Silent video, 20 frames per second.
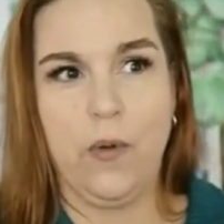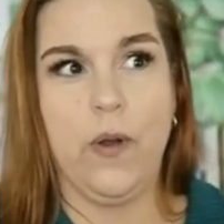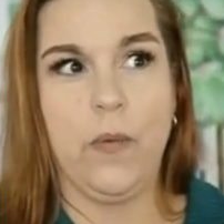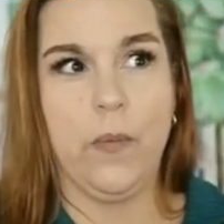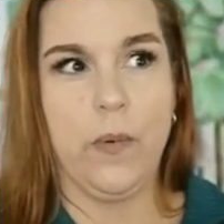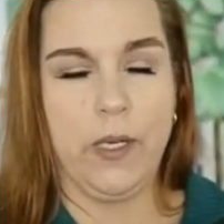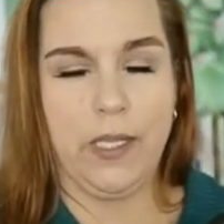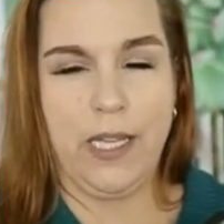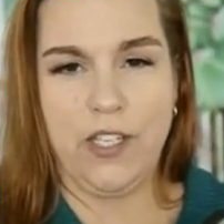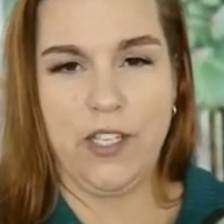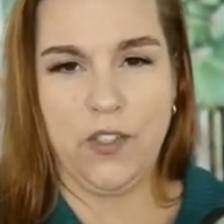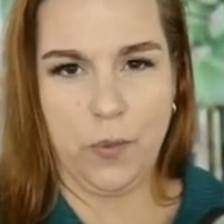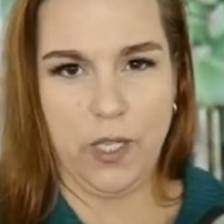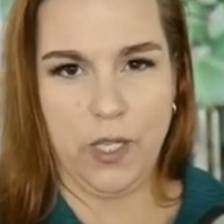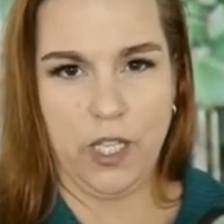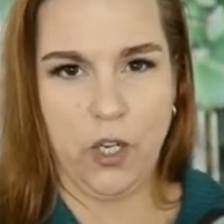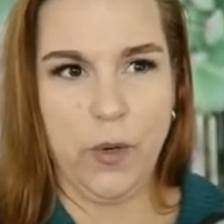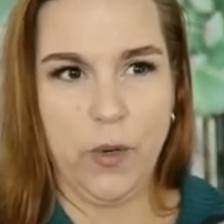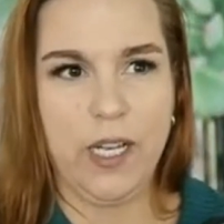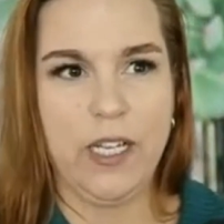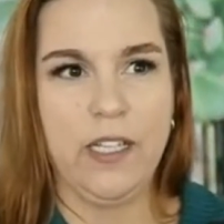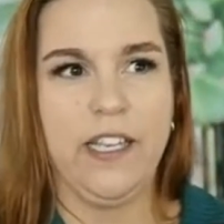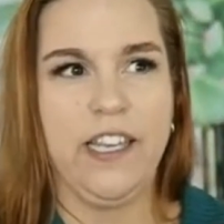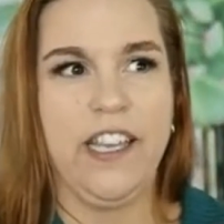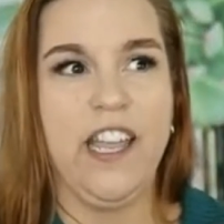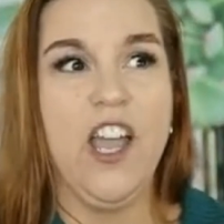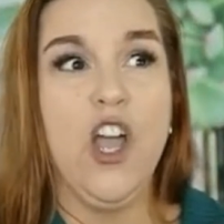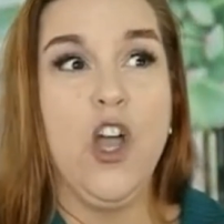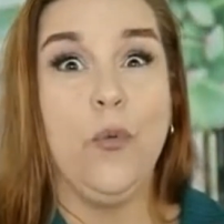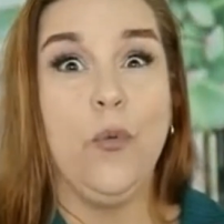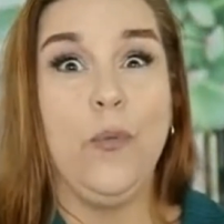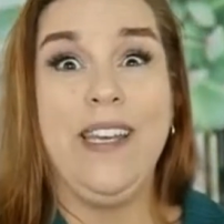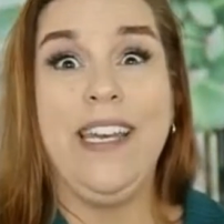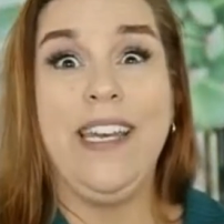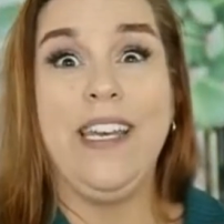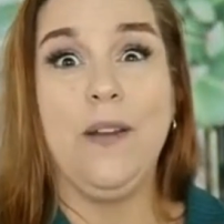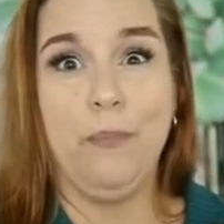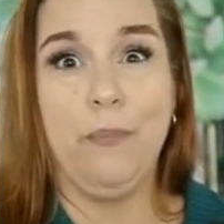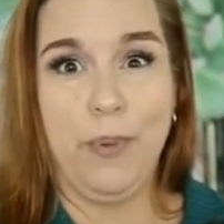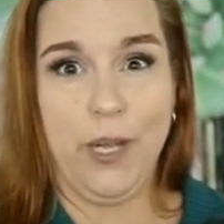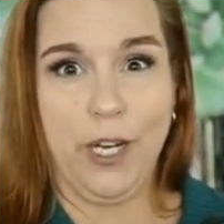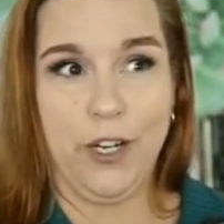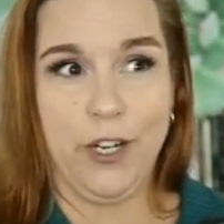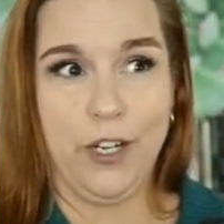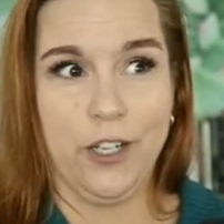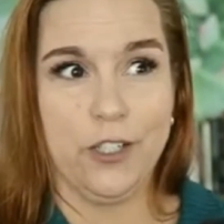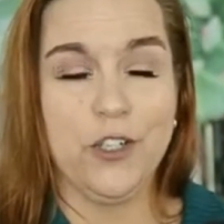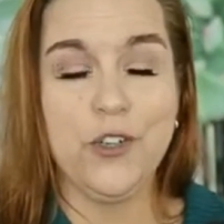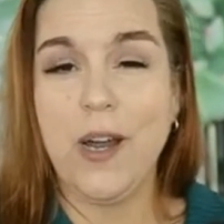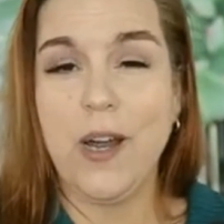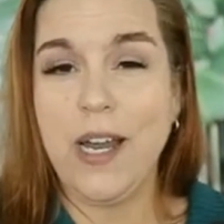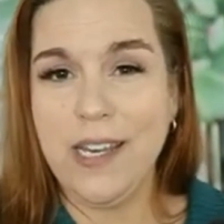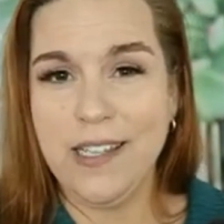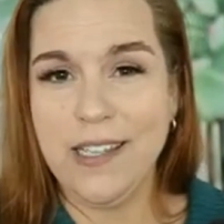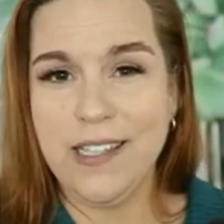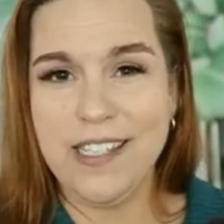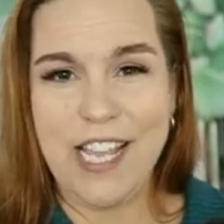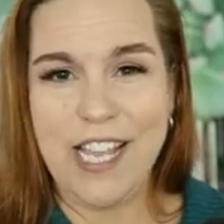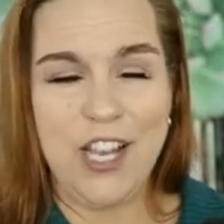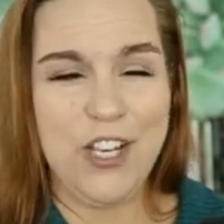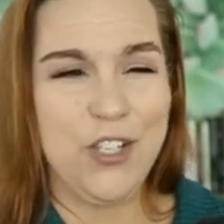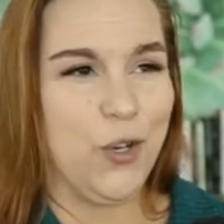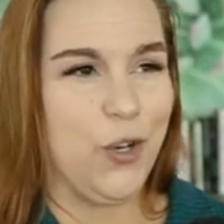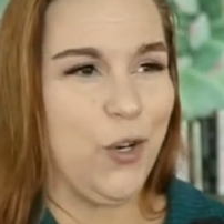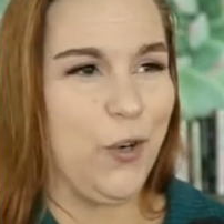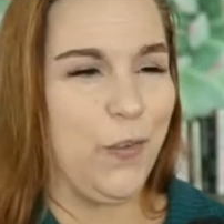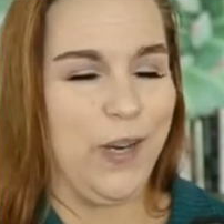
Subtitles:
we realized really quickly we need a bigger training schedule.